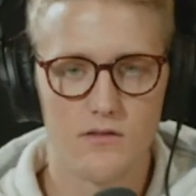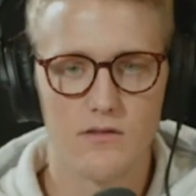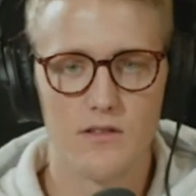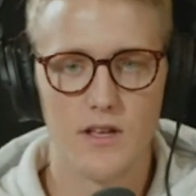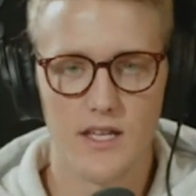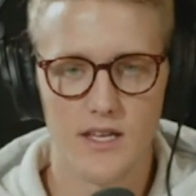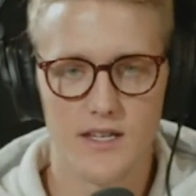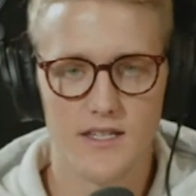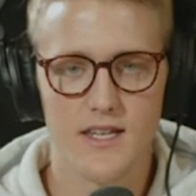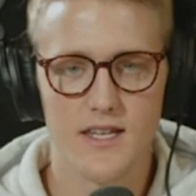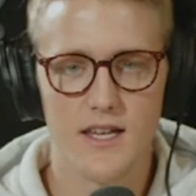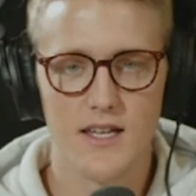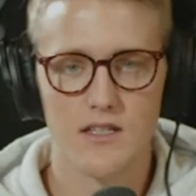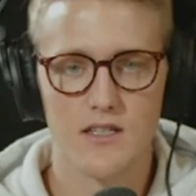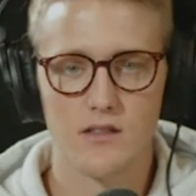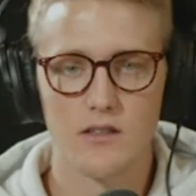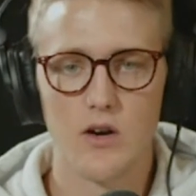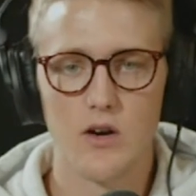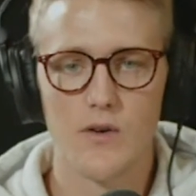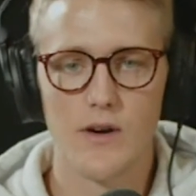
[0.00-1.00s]
in a
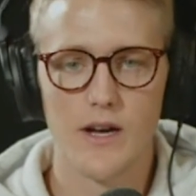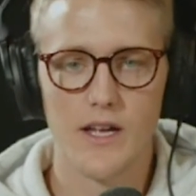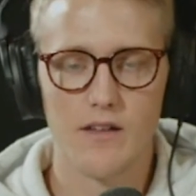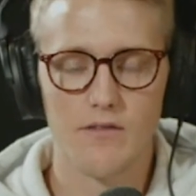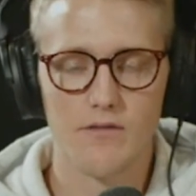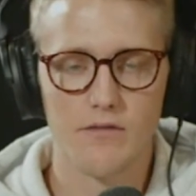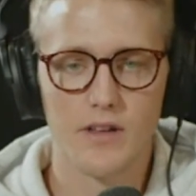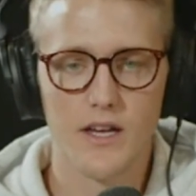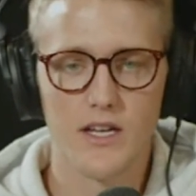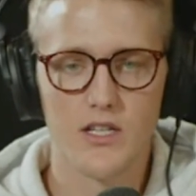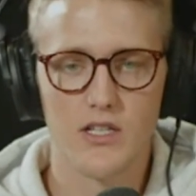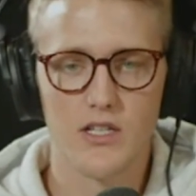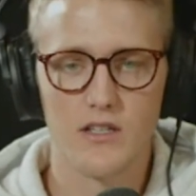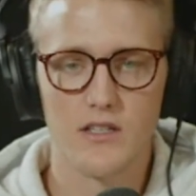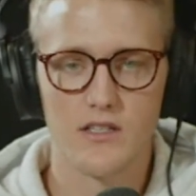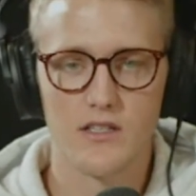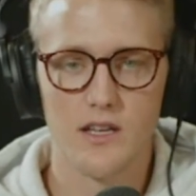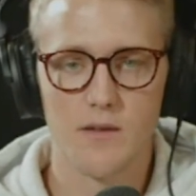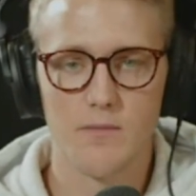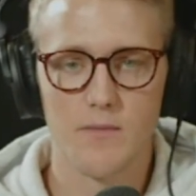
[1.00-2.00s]
sense, lowering
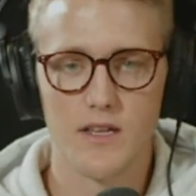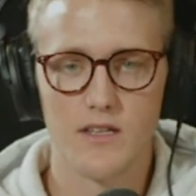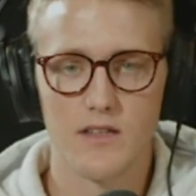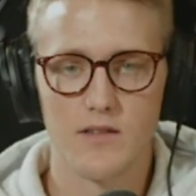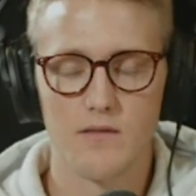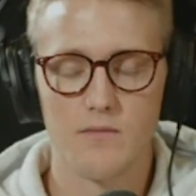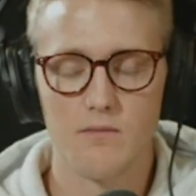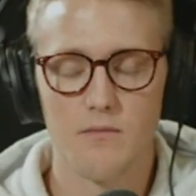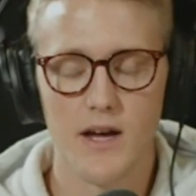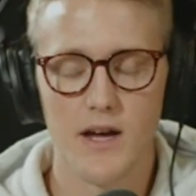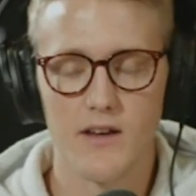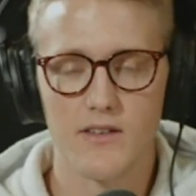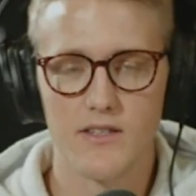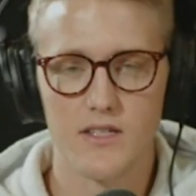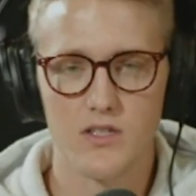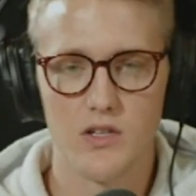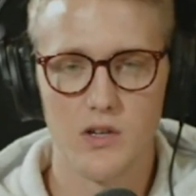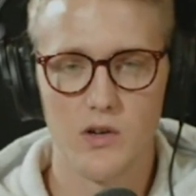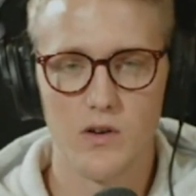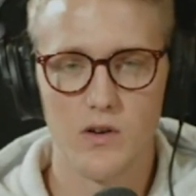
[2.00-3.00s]
inflation. Some might, might
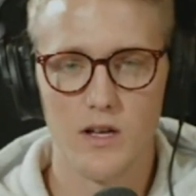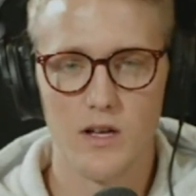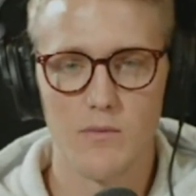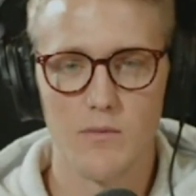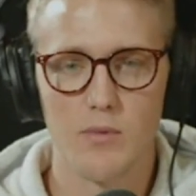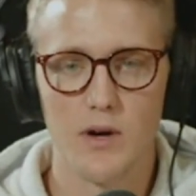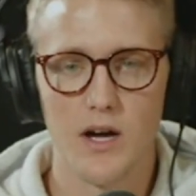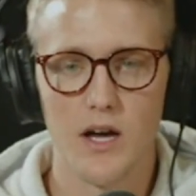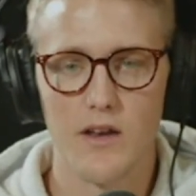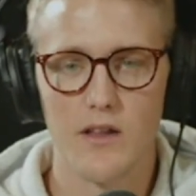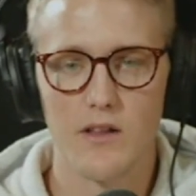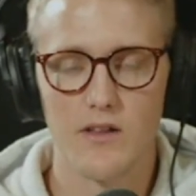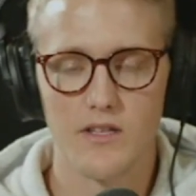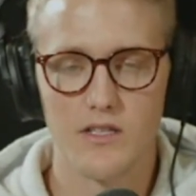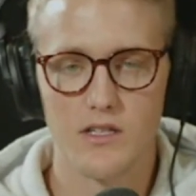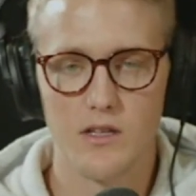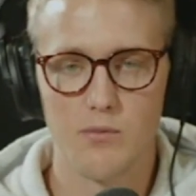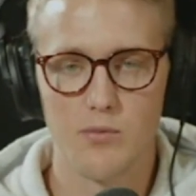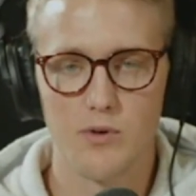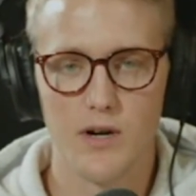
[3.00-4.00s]
disagree, but at
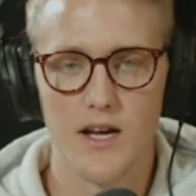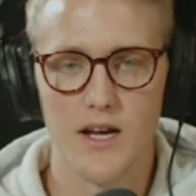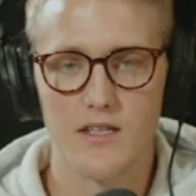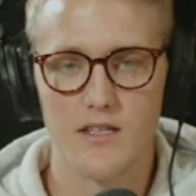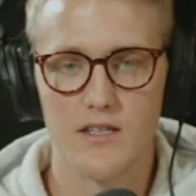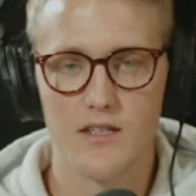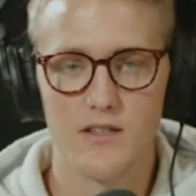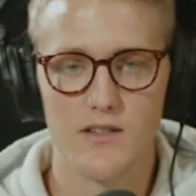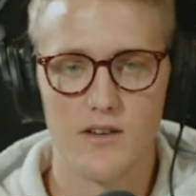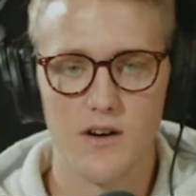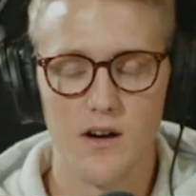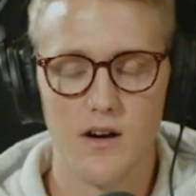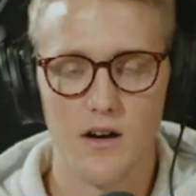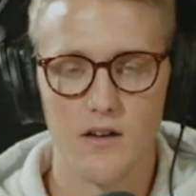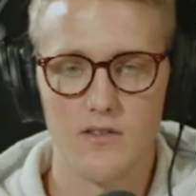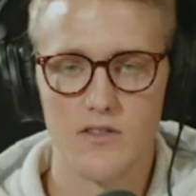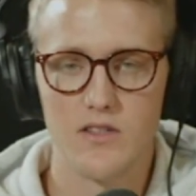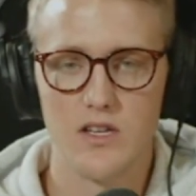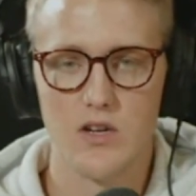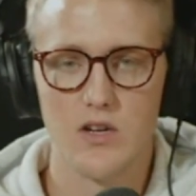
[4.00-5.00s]
least the prices
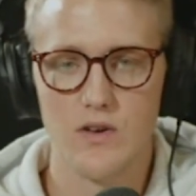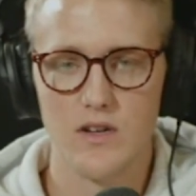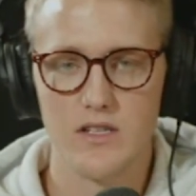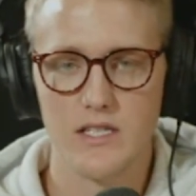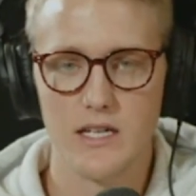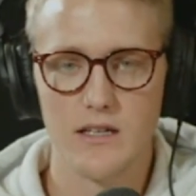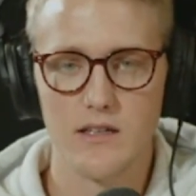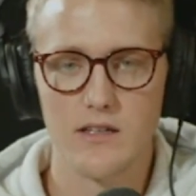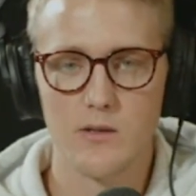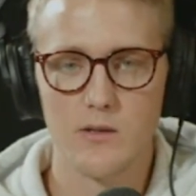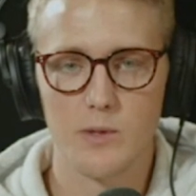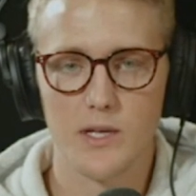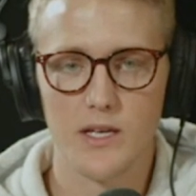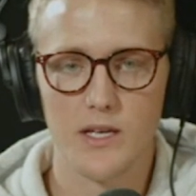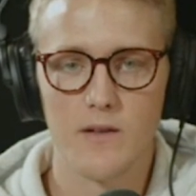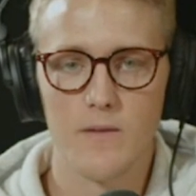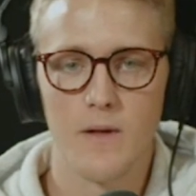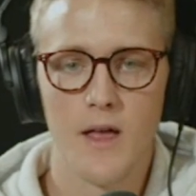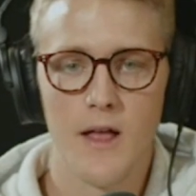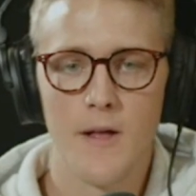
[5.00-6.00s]
are decreasing a little
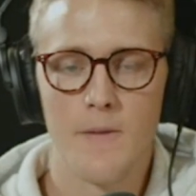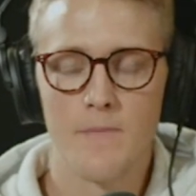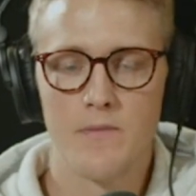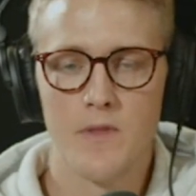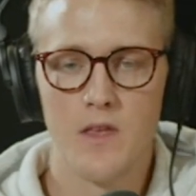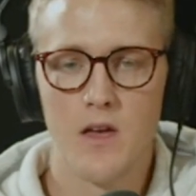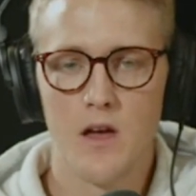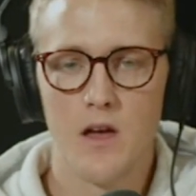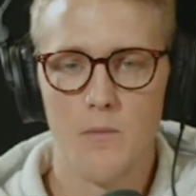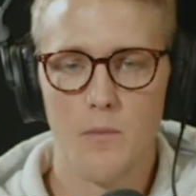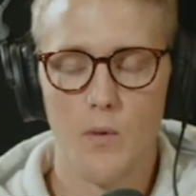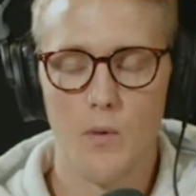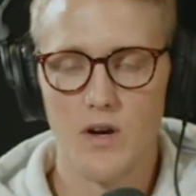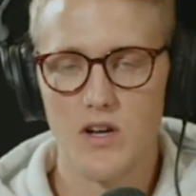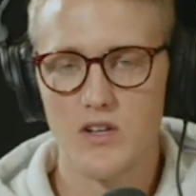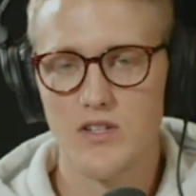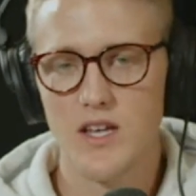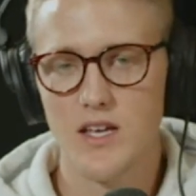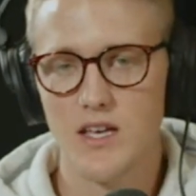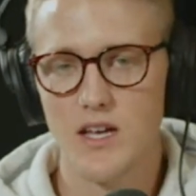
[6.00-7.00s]
bit. But what
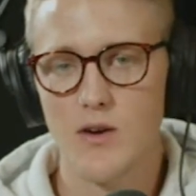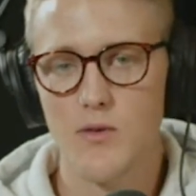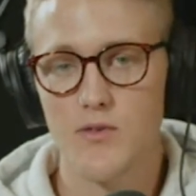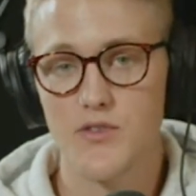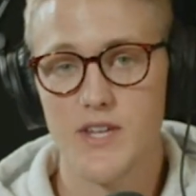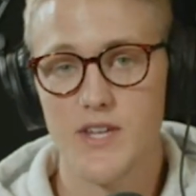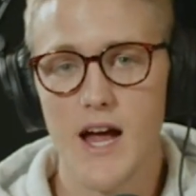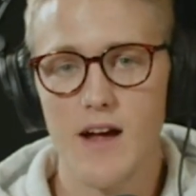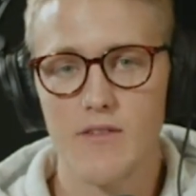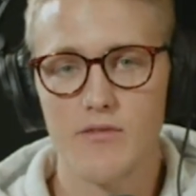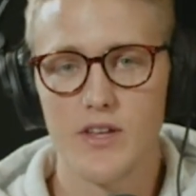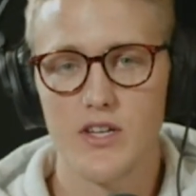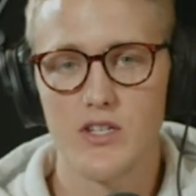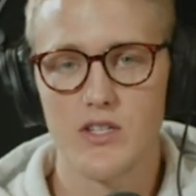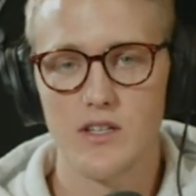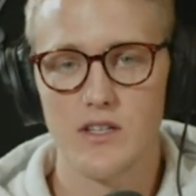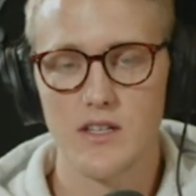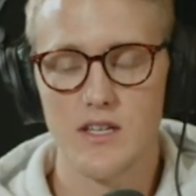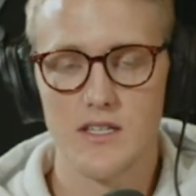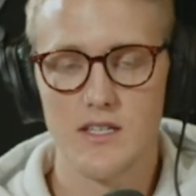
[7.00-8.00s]
you're saying here with
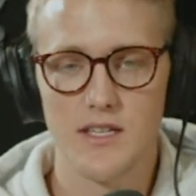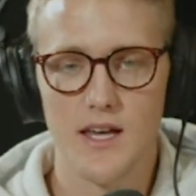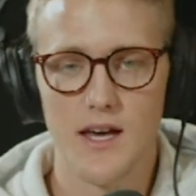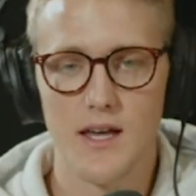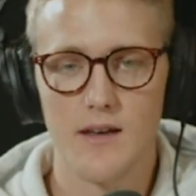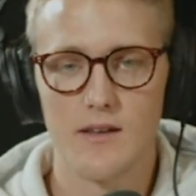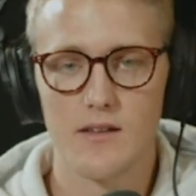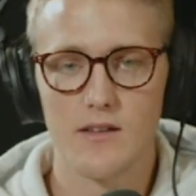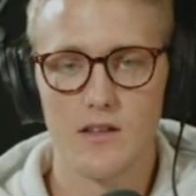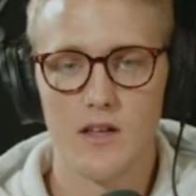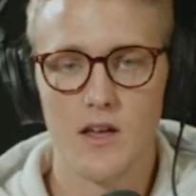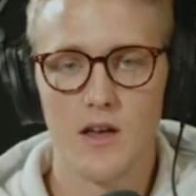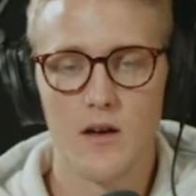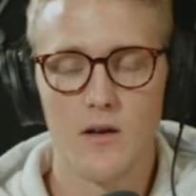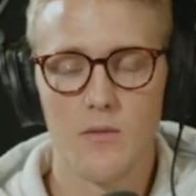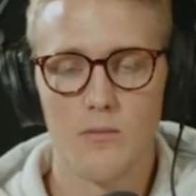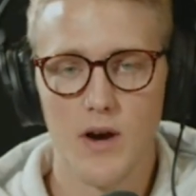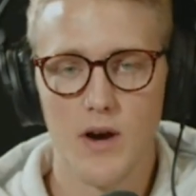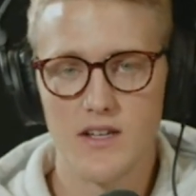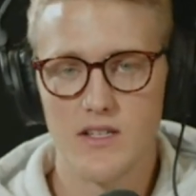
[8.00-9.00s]
stagflation is that
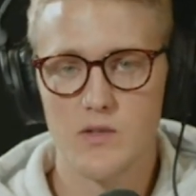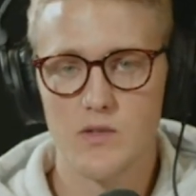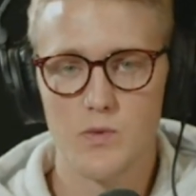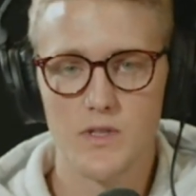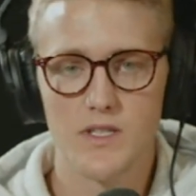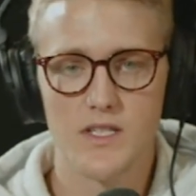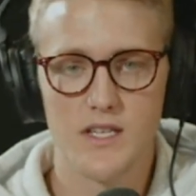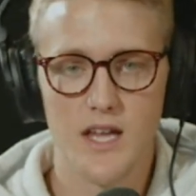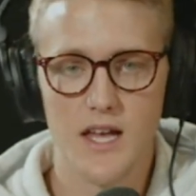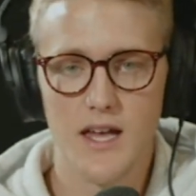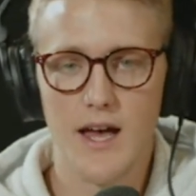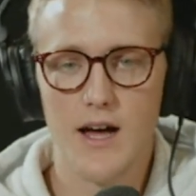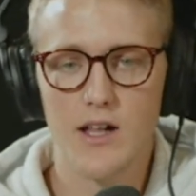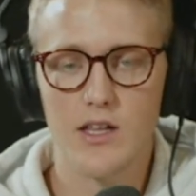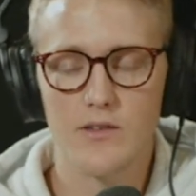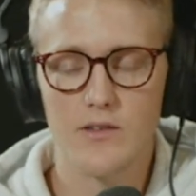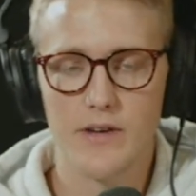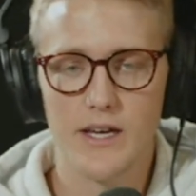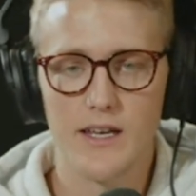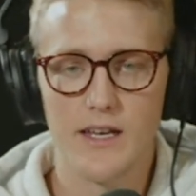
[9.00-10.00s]
prices would stay
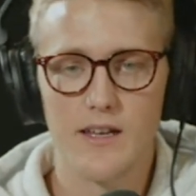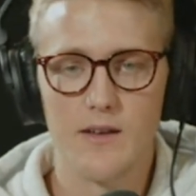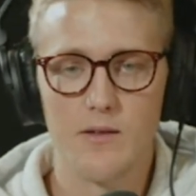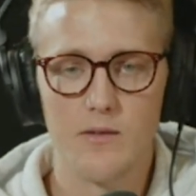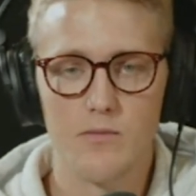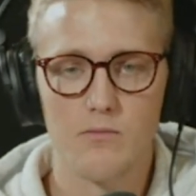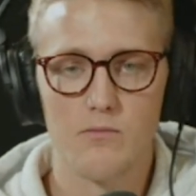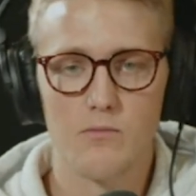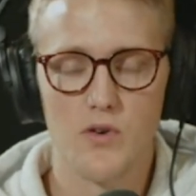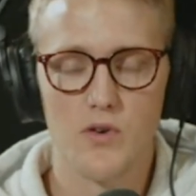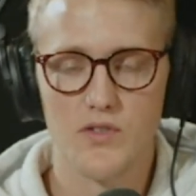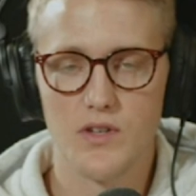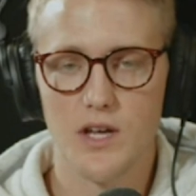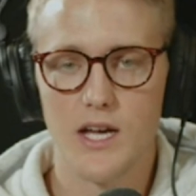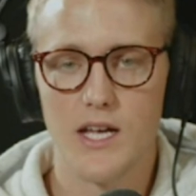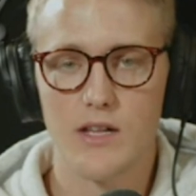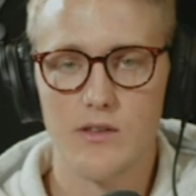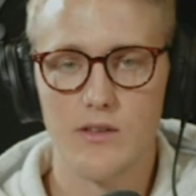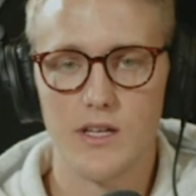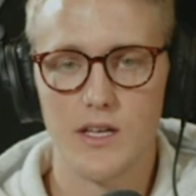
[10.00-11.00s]
elevated, most
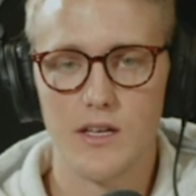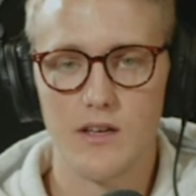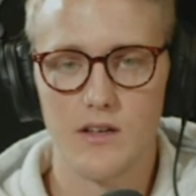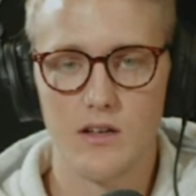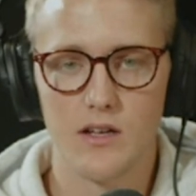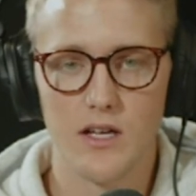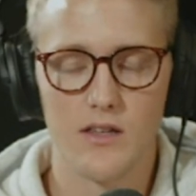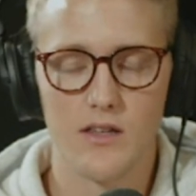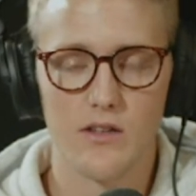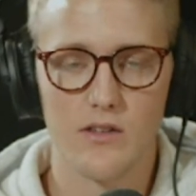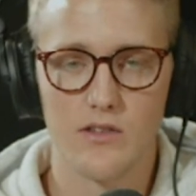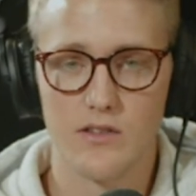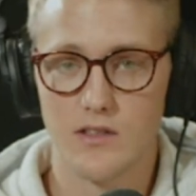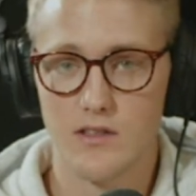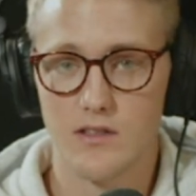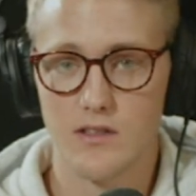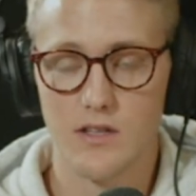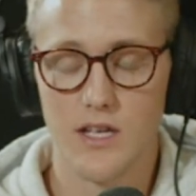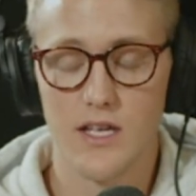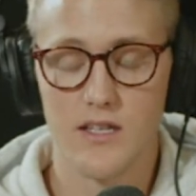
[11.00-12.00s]
likely, in
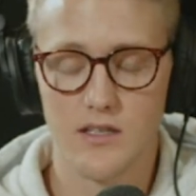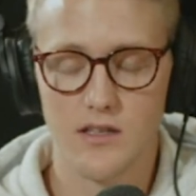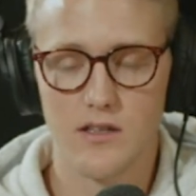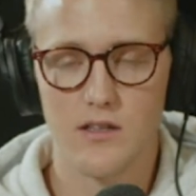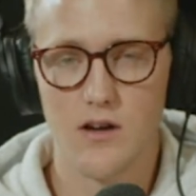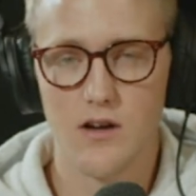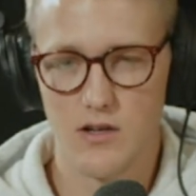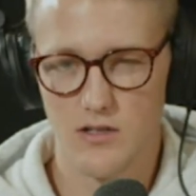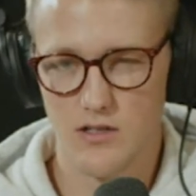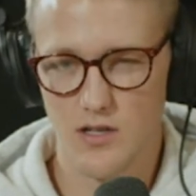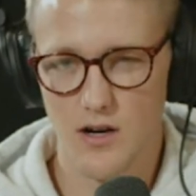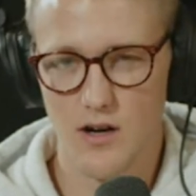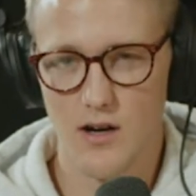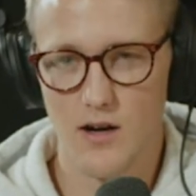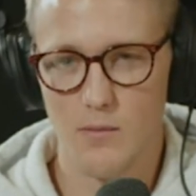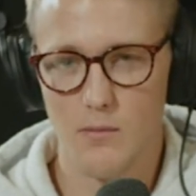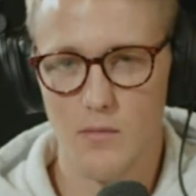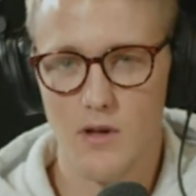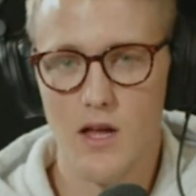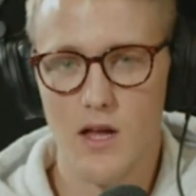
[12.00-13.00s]
the, into the long
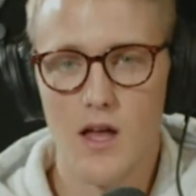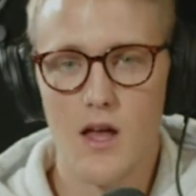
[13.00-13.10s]
term,